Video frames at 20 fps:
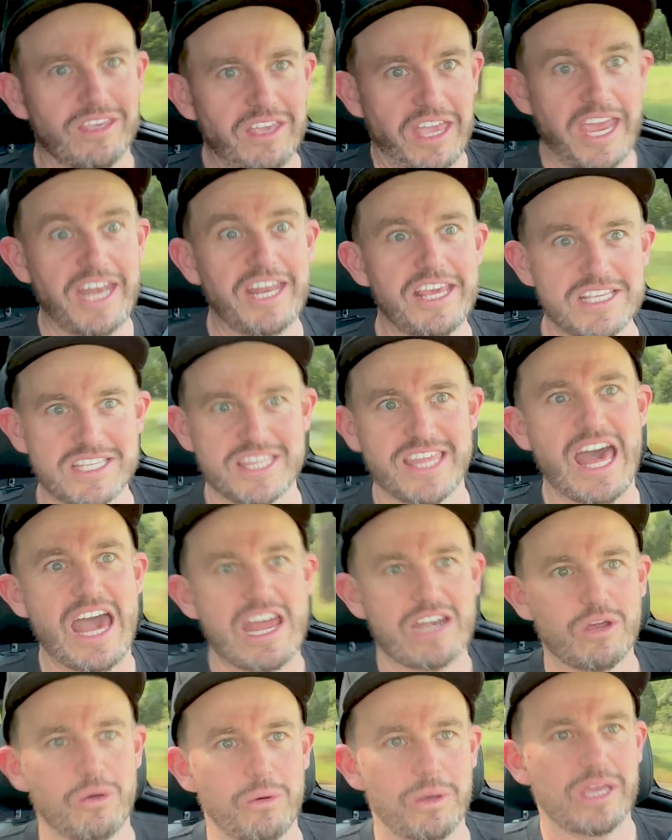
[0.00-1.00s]
It is
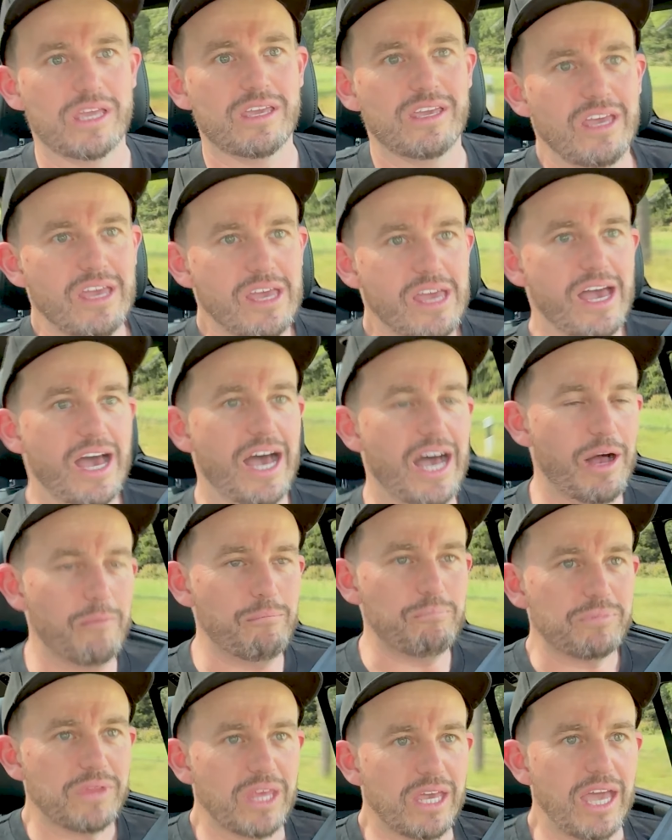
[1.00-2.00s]
that quick.
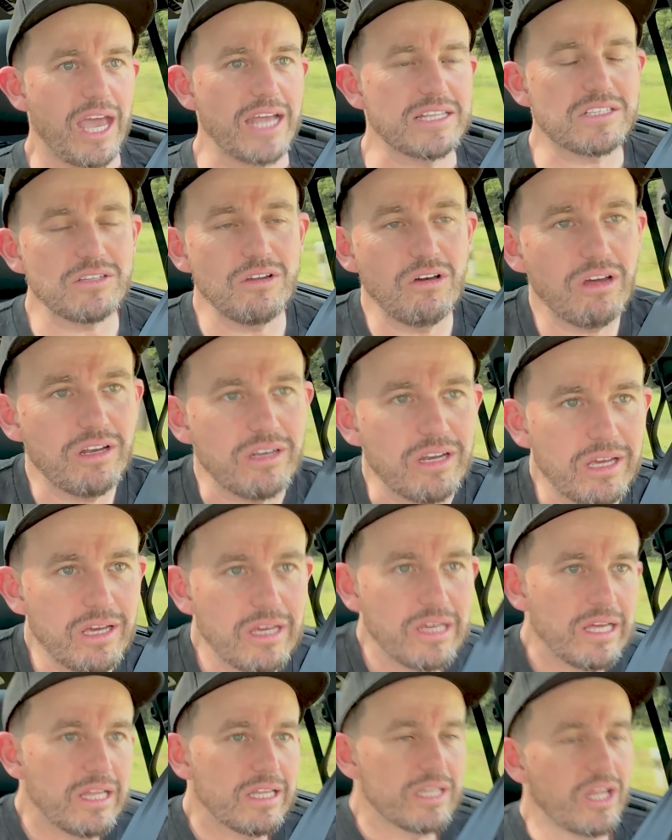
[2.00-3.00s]
It's not
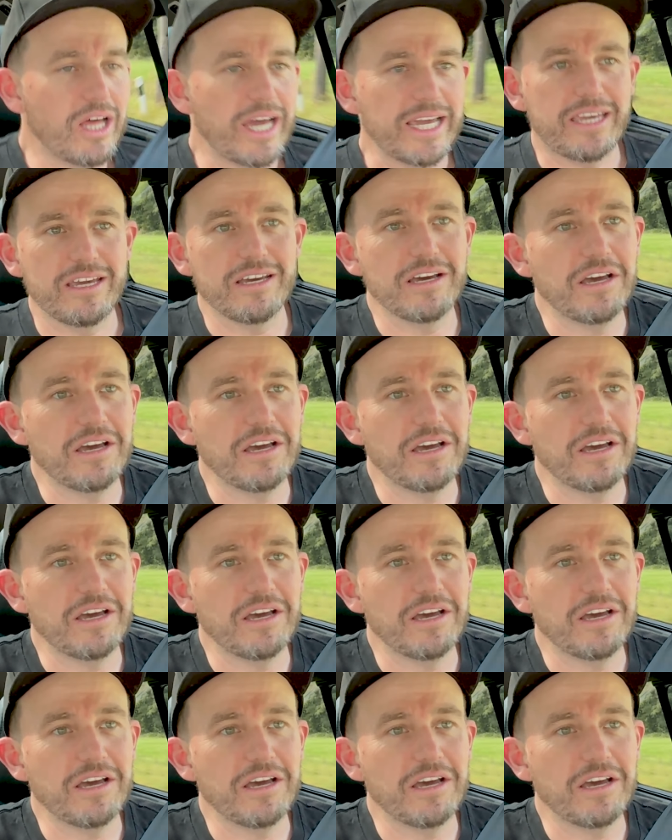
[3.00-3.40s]
like